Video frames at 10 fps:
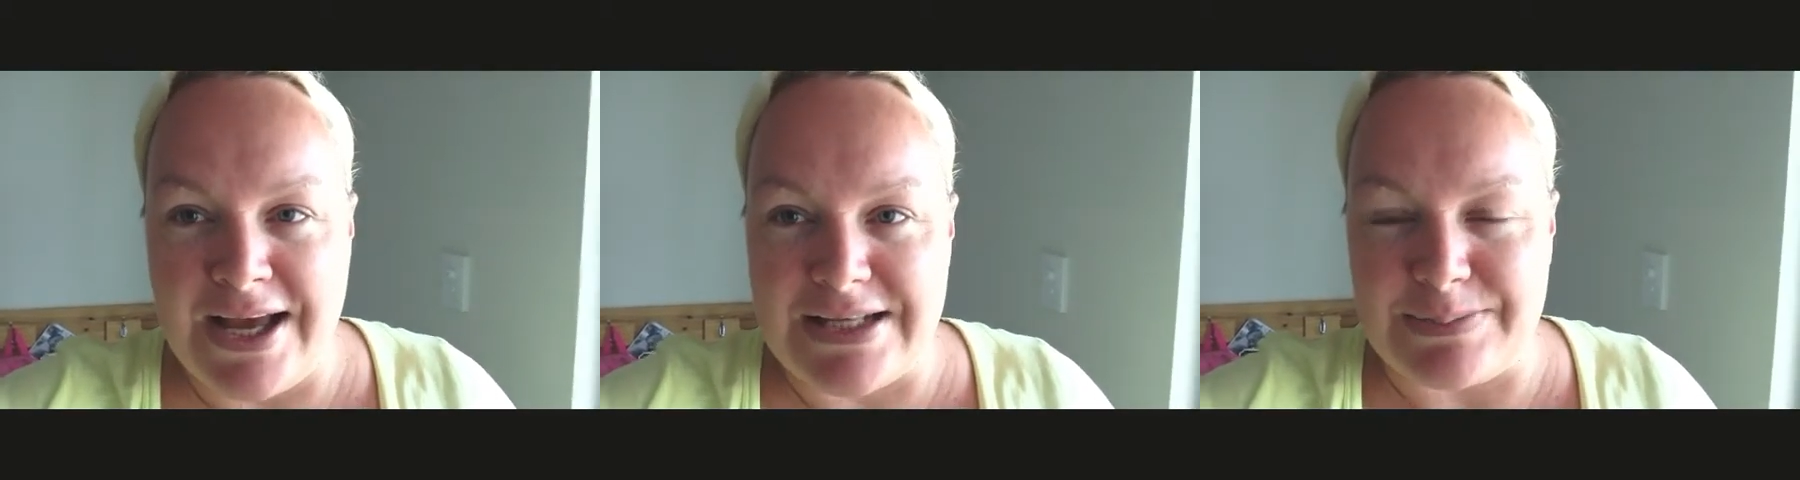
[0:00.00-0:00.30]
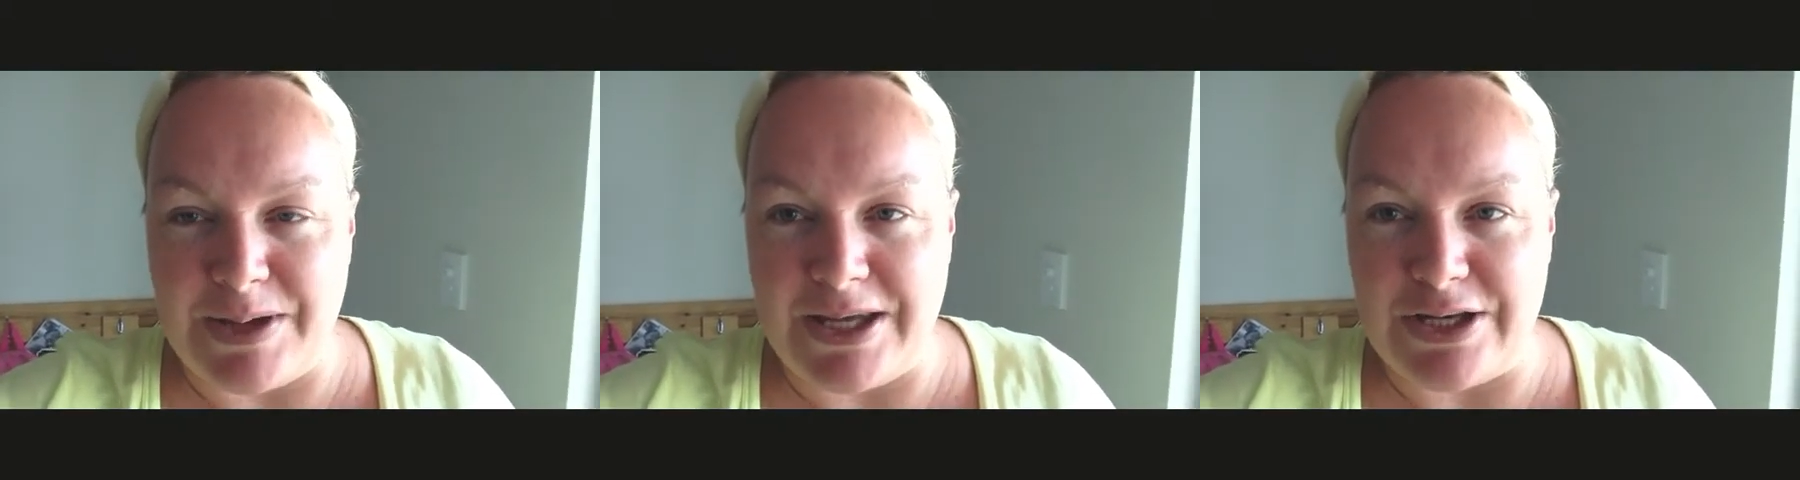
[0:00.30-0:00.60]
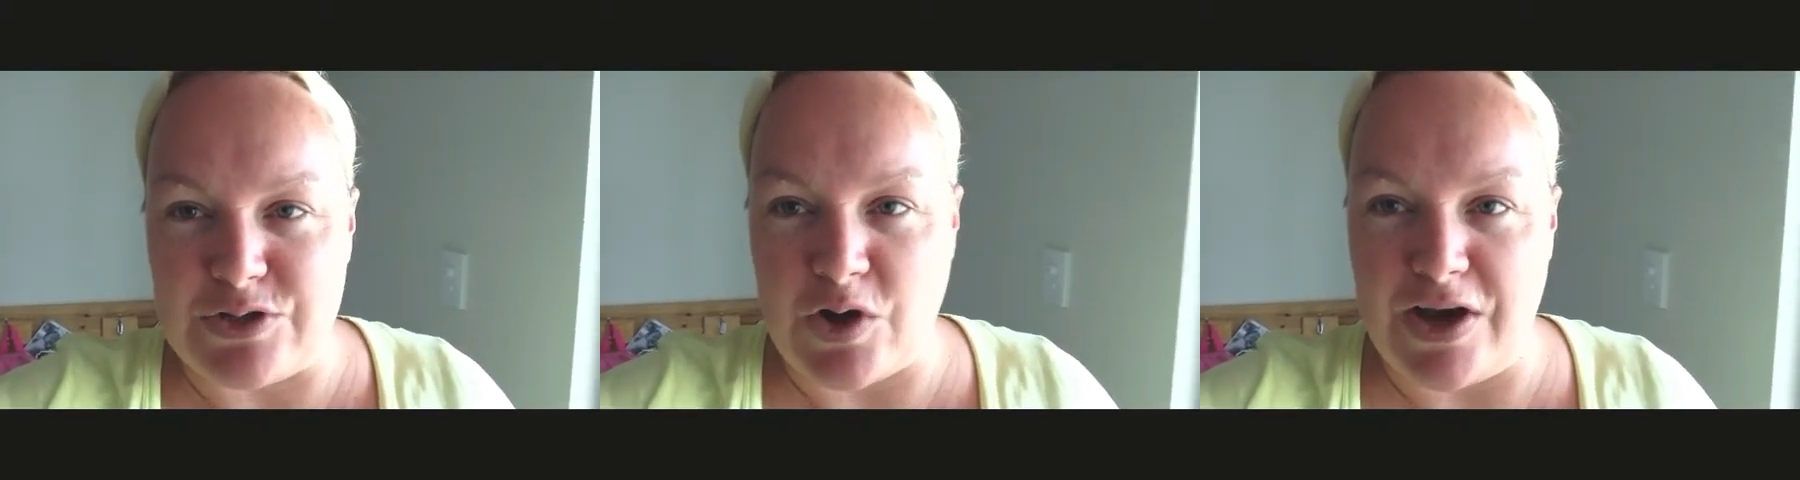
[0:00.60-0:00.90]

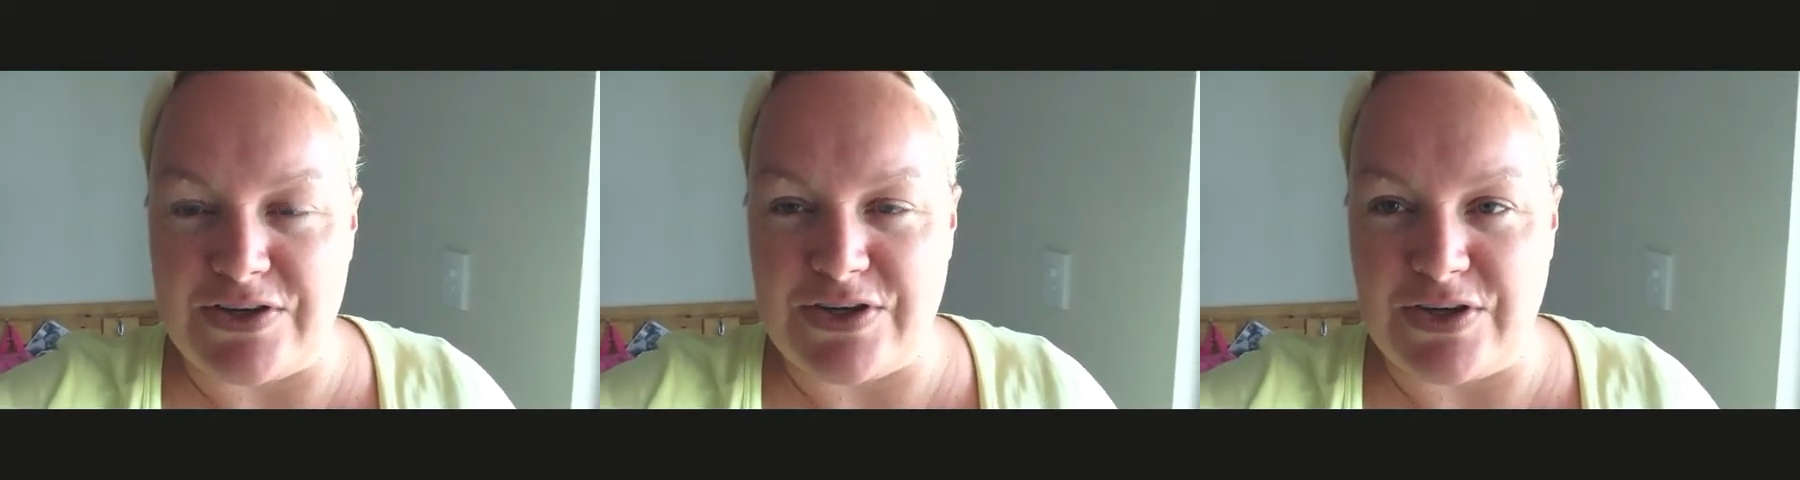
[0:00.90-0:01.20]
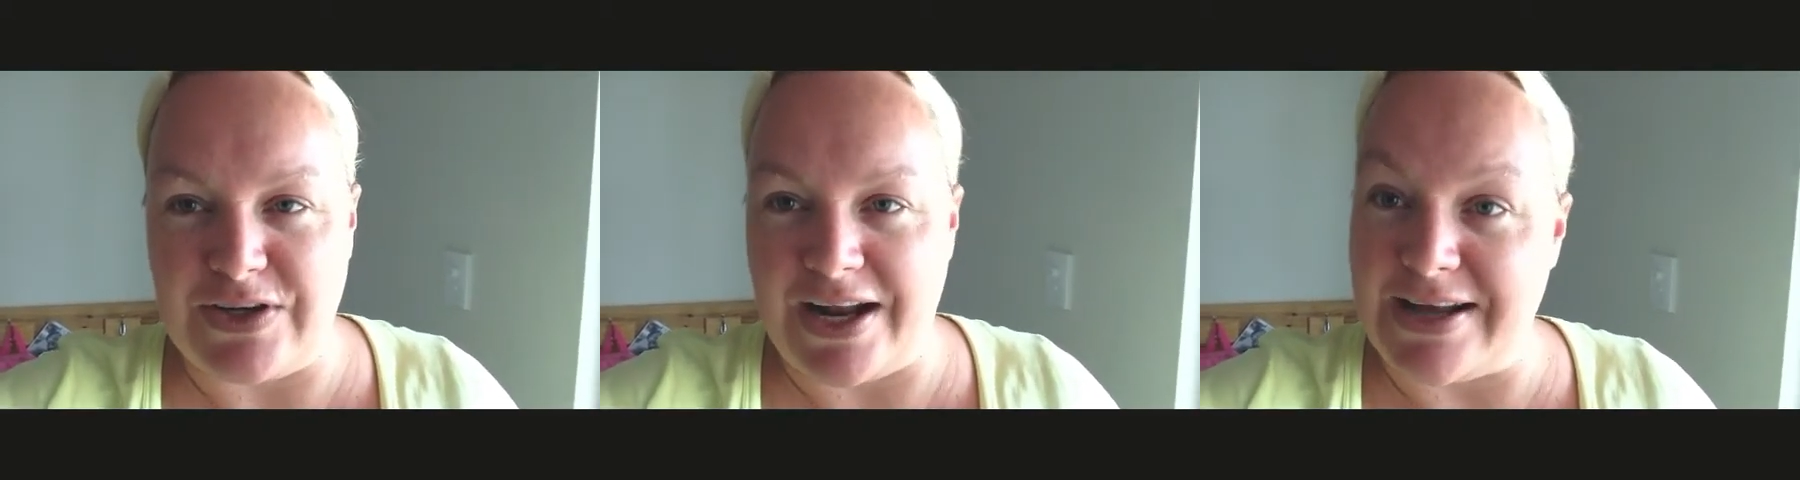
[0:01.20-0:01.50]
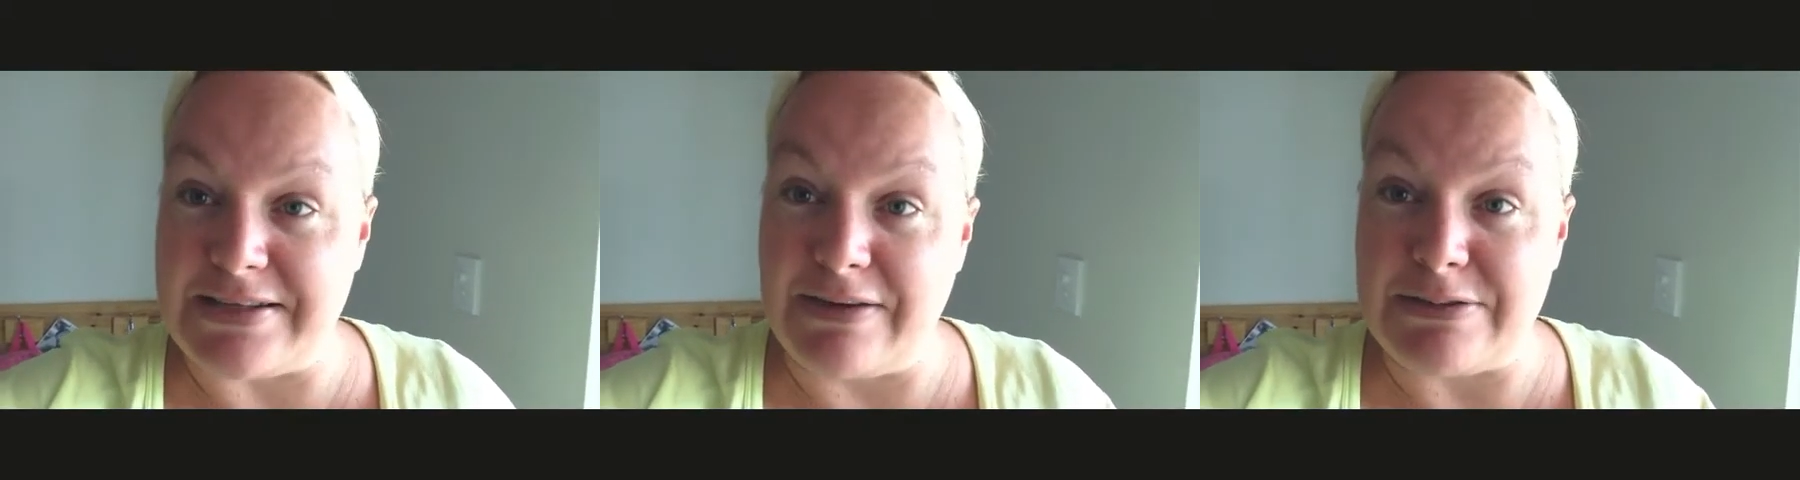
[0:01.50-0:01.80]
speaking, trying to get
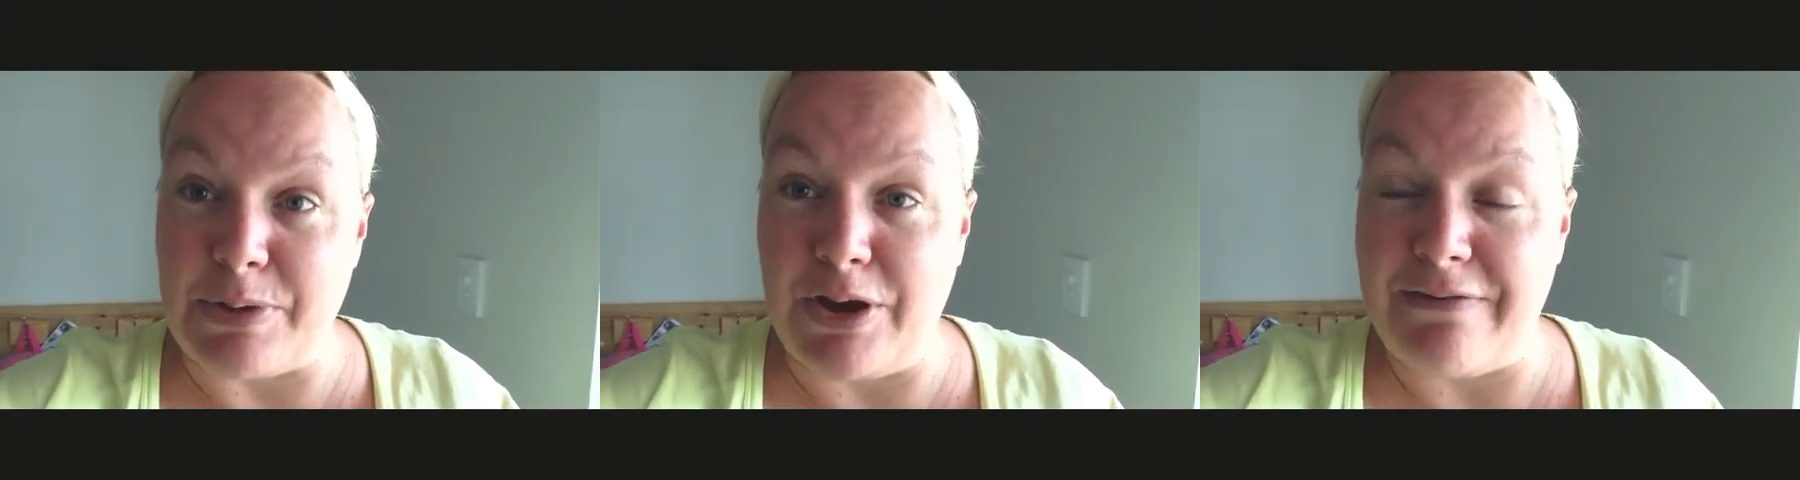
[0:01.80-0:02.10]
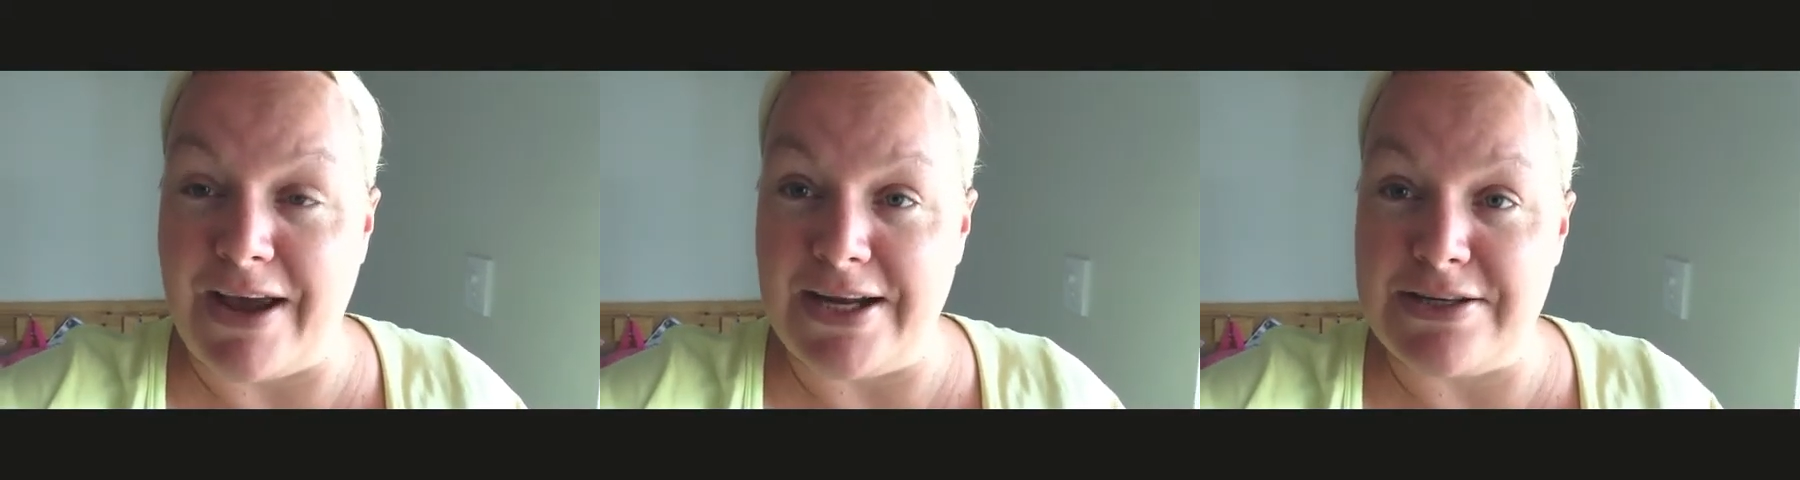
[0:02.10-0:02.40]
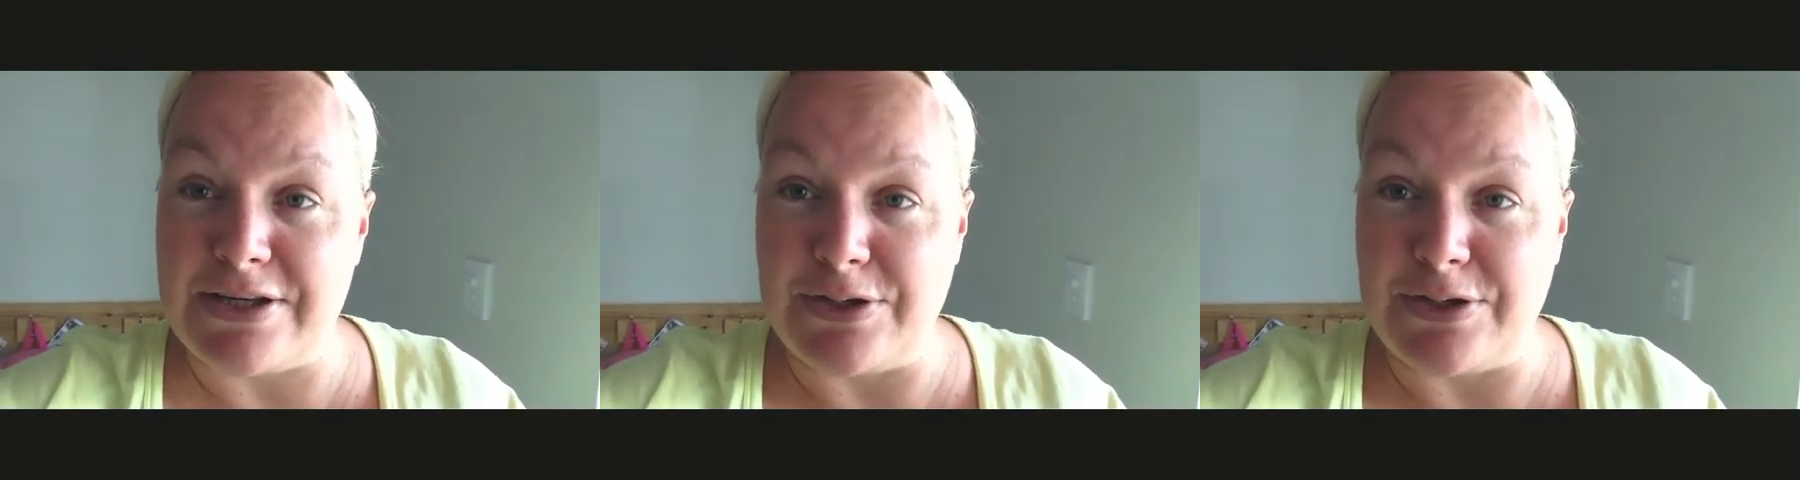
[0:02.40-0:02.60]
ourselves motivated